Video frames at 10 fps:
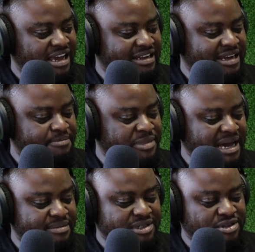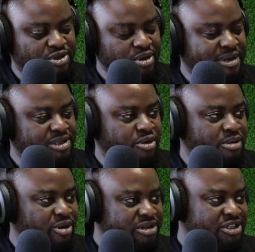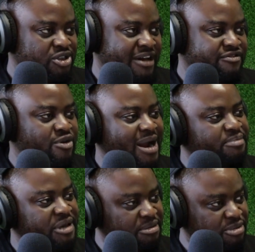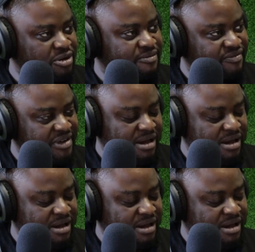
it becomes so much more important to have the right people.